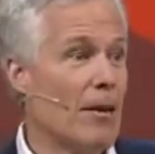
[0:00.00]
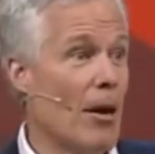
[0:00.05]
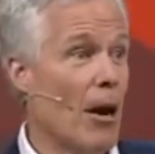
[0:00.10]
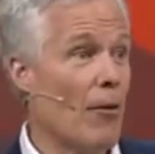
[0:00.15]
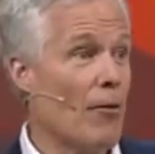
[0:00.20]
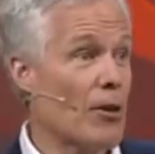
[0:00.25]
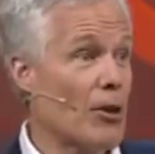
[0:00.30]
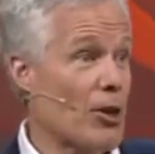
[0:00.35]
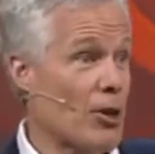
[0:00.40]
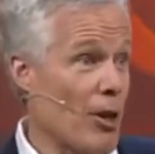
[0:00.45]

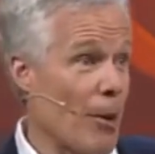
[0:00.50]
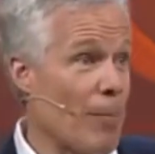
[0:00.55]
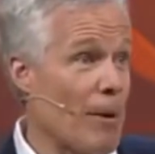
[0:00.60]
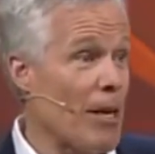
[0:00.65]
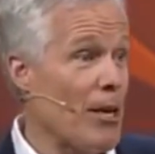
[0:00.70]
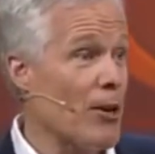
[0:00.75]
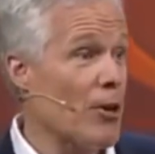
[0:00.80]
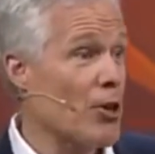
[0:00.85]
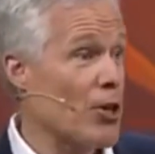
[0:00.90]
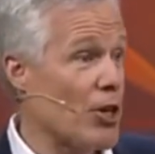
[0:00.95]
Now, if it's
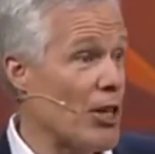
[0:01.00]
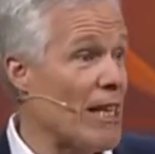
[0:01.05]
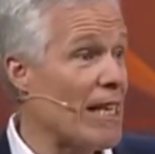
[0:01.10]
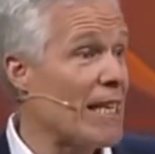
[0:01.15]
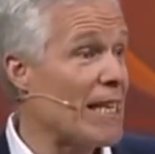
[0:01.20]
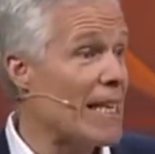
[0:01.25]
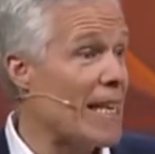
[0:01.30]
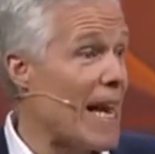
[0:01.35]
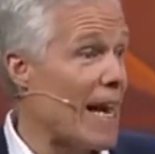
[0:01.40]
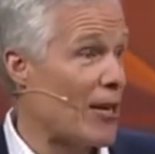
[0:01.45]
somebody you're
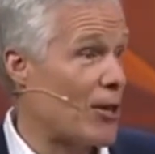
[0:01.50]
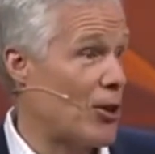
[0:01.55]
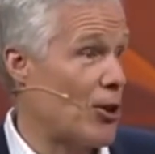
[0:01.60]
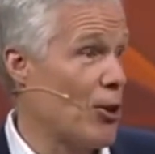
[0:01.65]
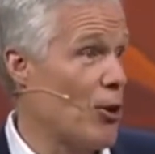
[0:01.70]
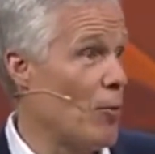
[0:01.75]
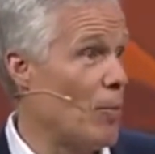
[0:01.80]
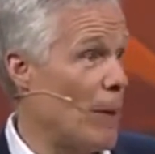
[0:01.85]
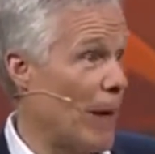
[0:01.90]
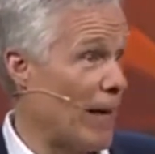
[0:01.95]
seated next
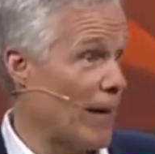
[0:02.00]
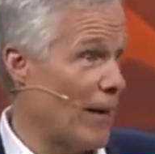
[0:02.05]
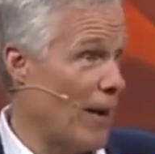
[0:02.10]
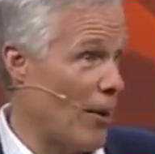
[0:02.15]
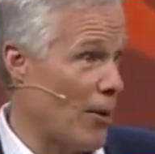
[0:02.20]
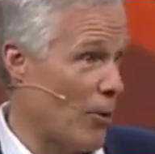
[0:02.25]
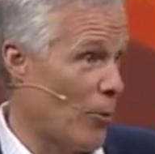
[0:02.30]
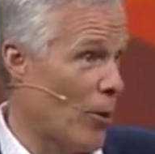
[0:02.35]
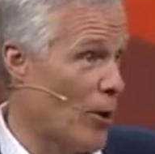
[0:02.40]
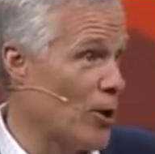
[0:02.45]
to, pick
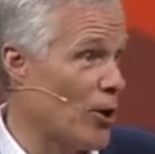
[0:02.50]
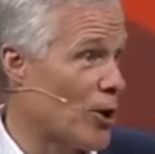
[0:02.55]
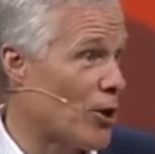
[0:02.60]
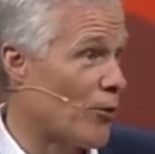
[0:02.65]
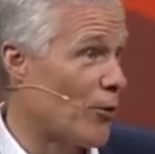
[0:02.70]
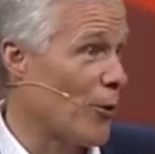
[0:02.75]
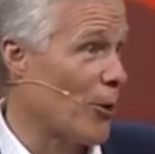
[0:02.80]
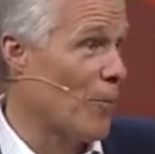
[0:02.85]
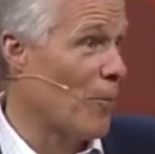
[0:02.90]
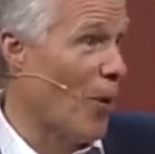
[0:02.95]
another one
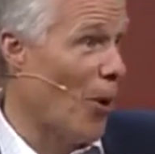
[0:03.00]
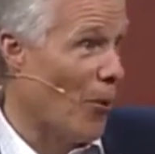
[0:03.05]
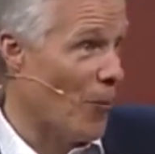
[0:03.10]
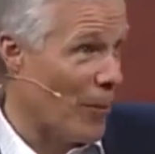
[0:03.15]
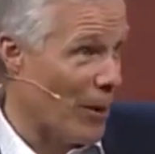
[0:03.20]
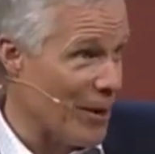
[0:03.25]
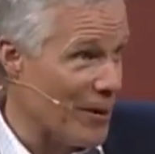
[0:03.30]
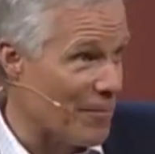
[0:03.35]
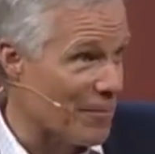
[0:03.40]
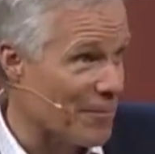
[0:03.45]
just for the
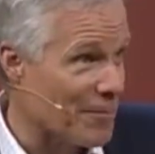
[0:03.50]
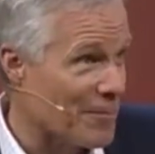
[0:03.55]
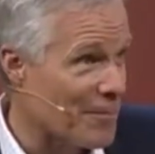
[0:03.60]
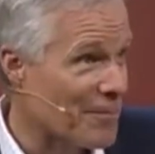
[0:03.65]
moment.